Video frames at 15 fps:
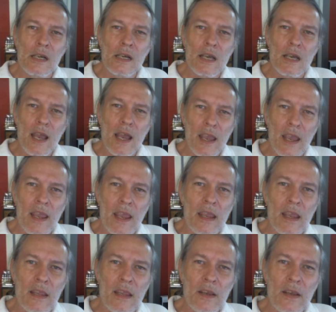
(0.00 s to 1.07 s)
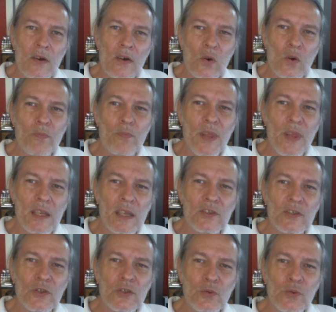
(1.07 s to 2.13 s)
I hope that
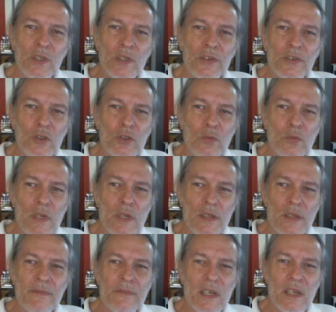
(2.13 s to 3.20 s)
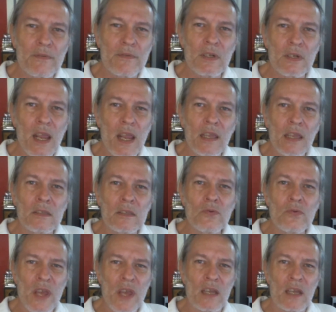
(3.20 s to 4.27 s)
you will do me the favor and do
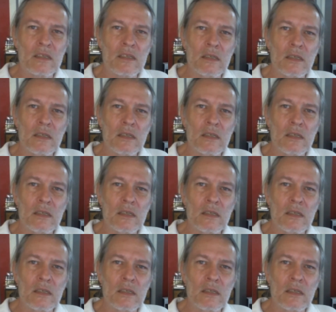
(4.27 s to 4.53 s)
that.